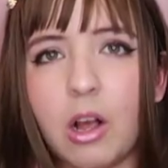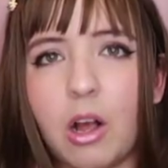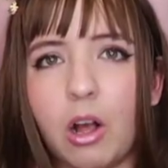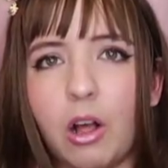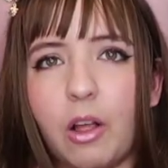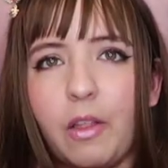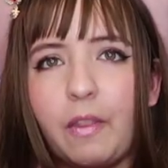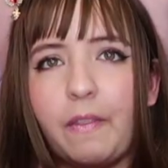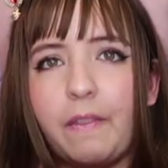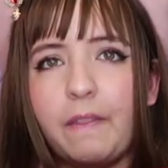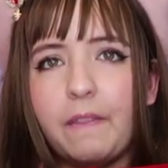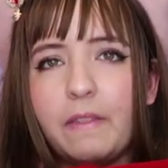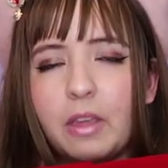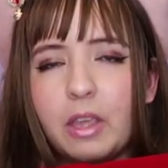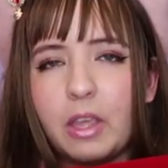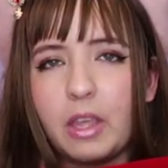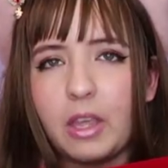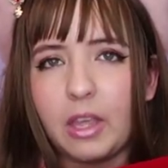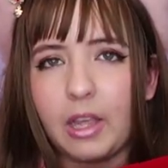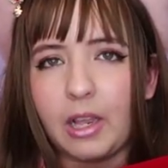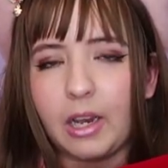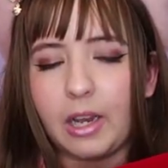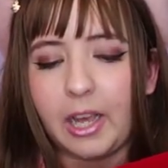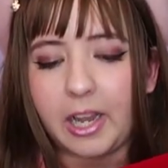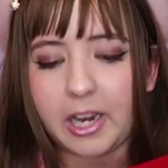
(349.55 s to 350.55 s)
on
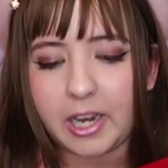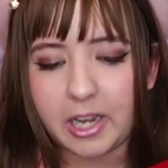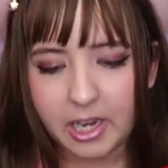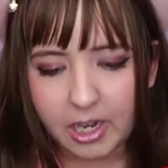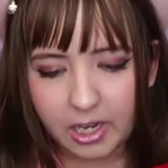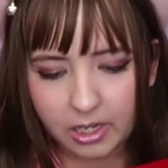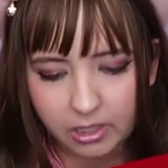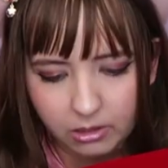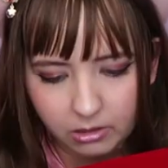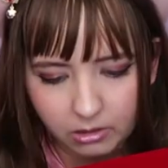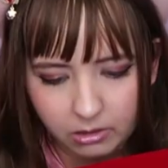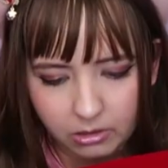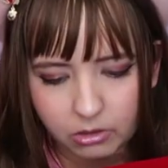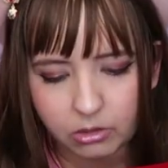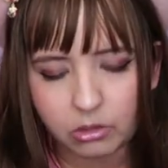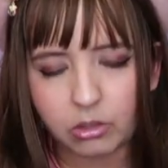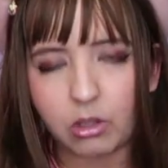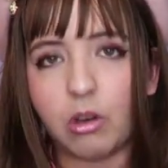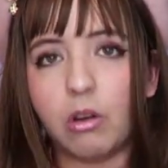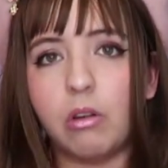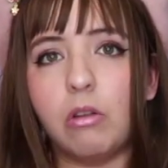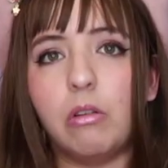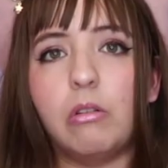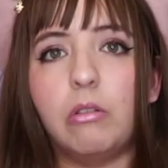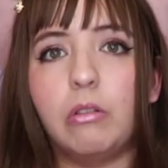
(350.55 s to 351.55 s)
the lining.
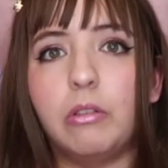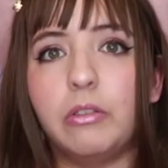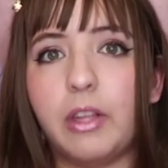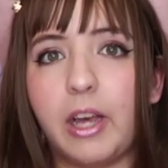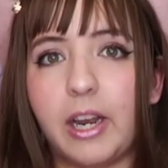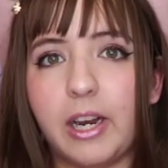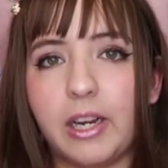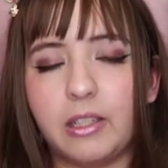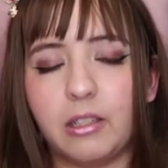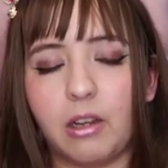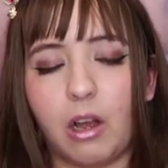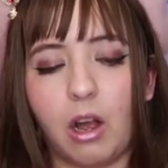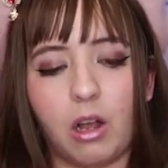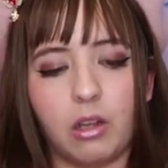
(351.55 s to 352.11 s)
So that is